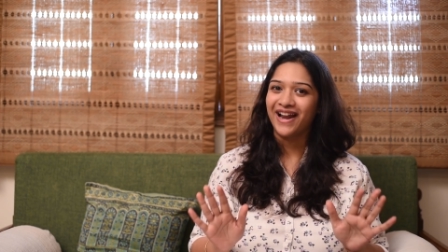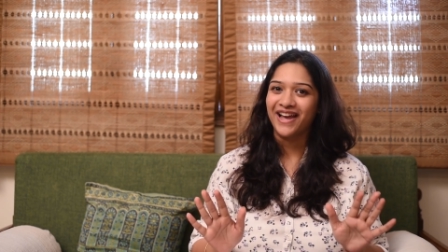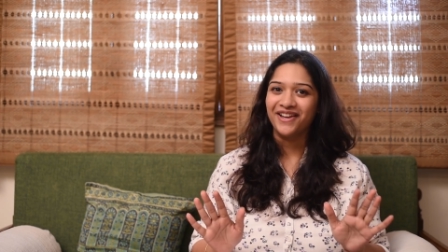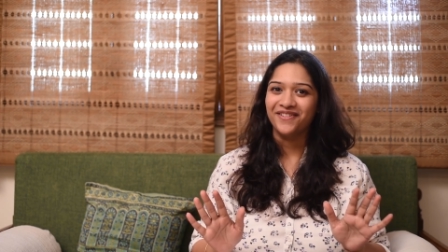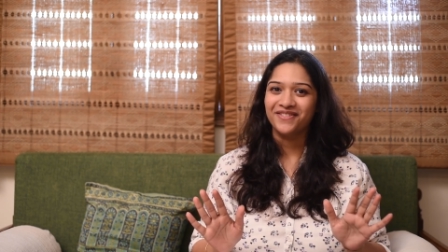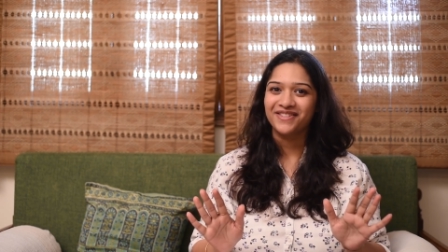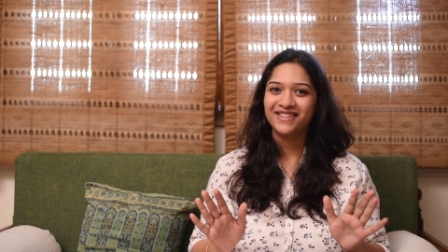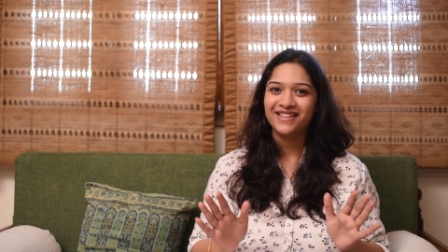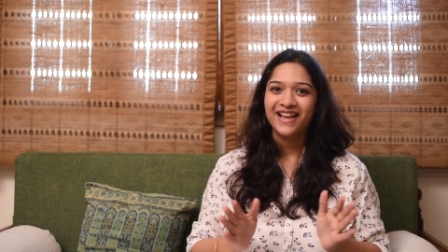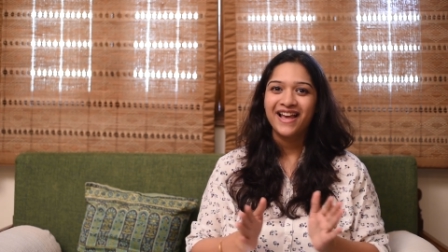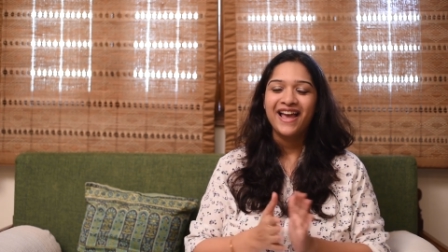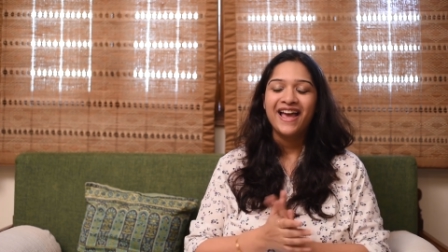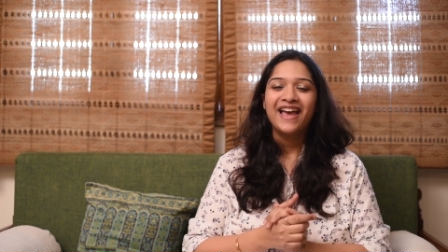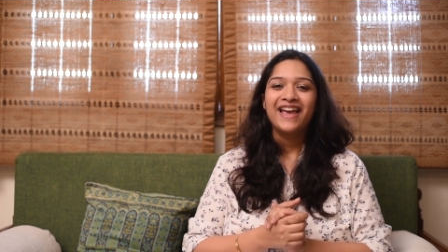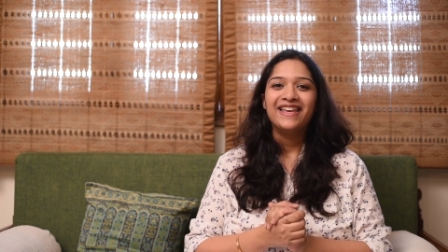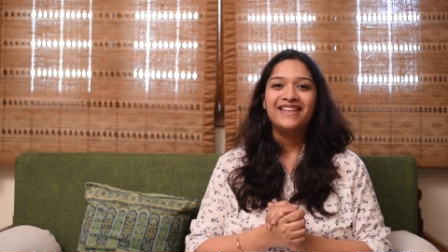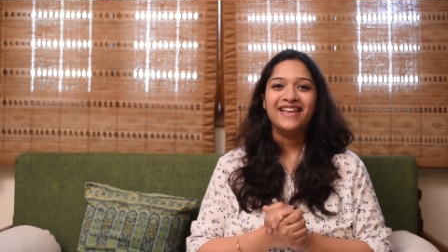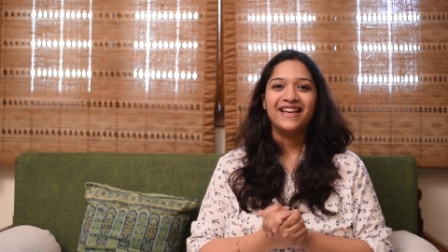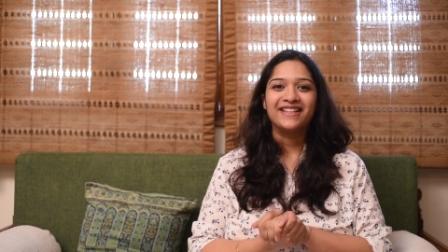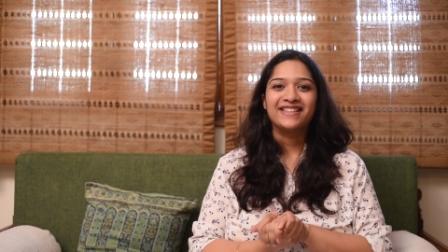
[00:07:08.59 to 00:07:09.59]
lives.
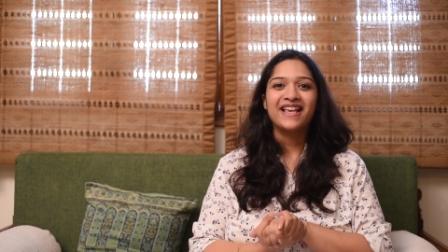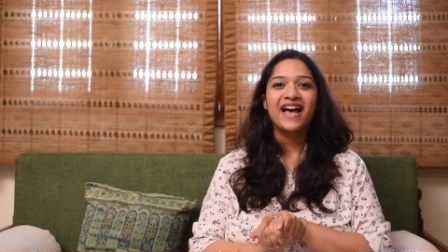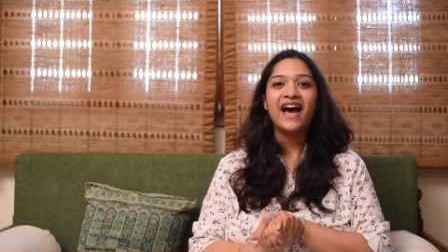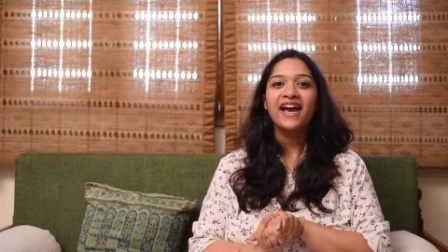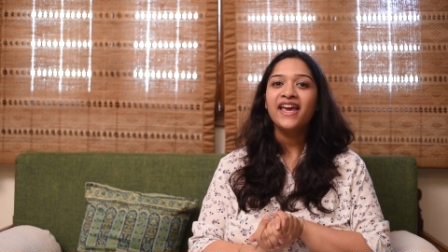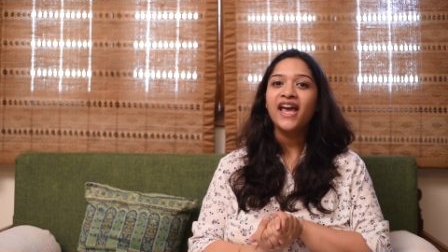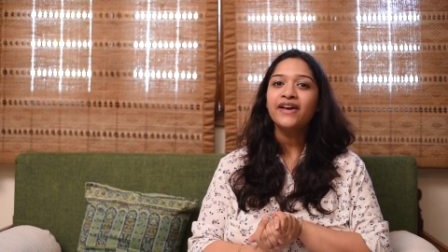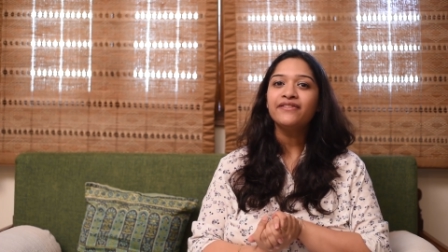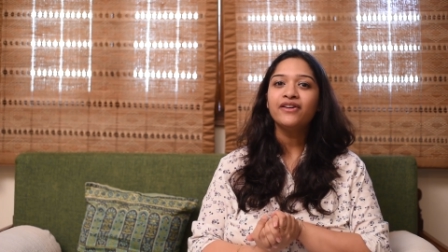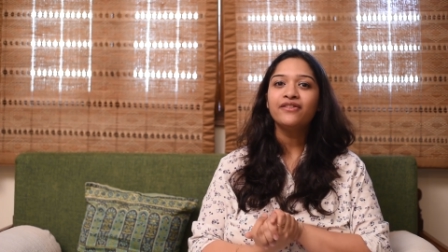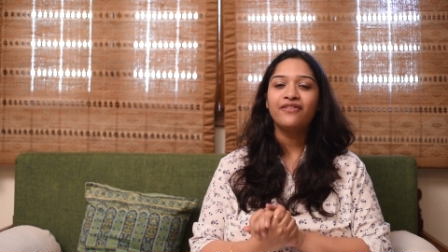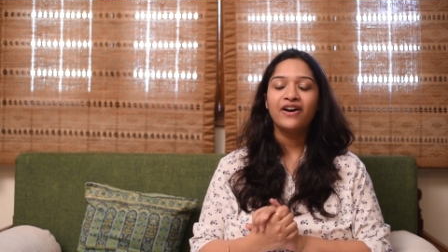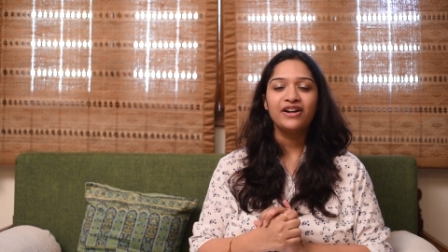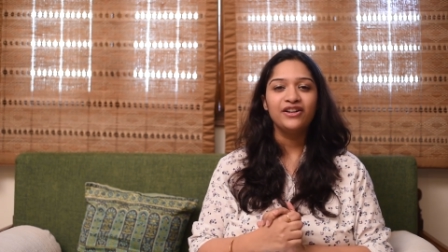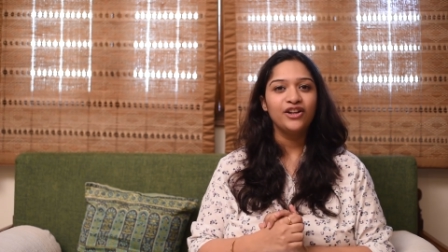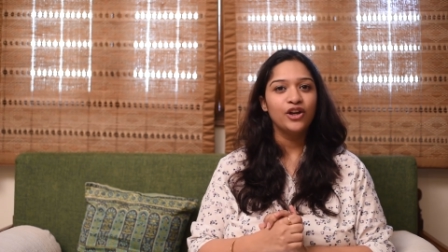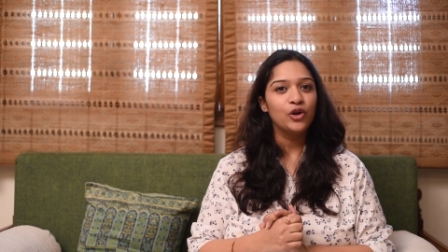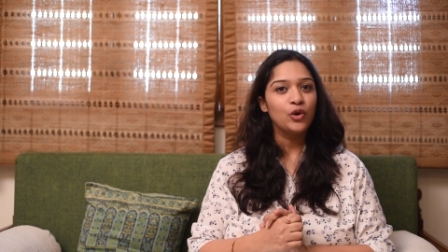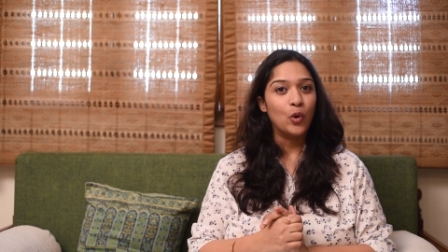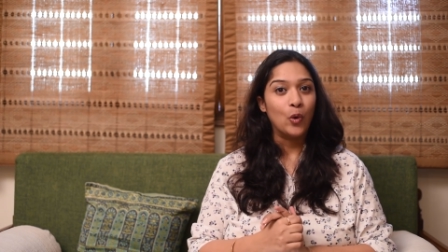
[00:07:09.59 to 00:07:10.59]
Yes, I have a
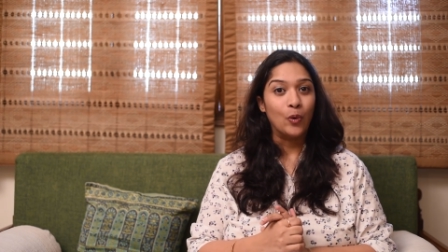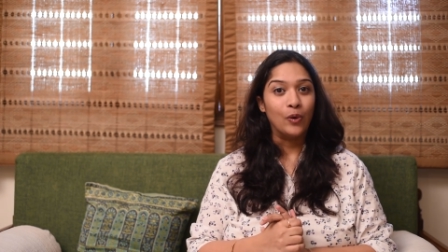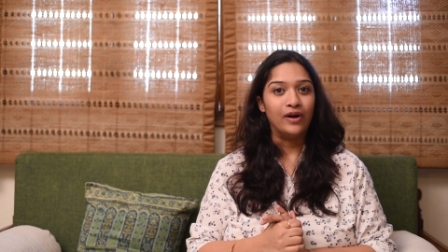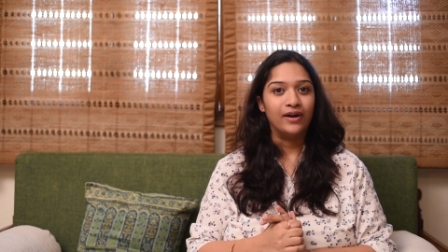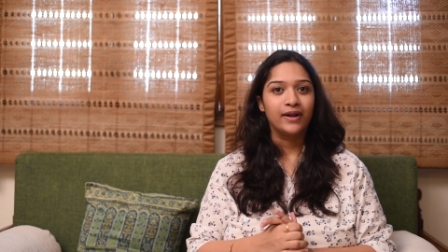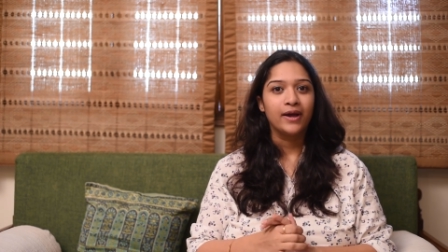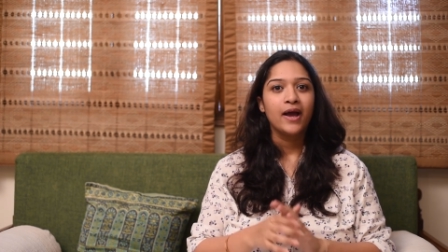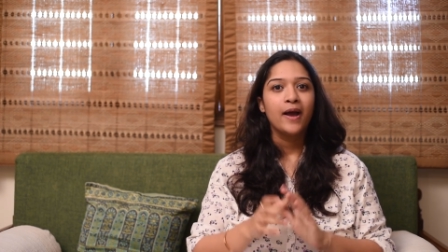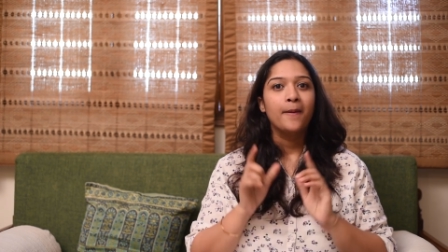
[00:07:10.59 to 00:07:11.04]
1-year-old.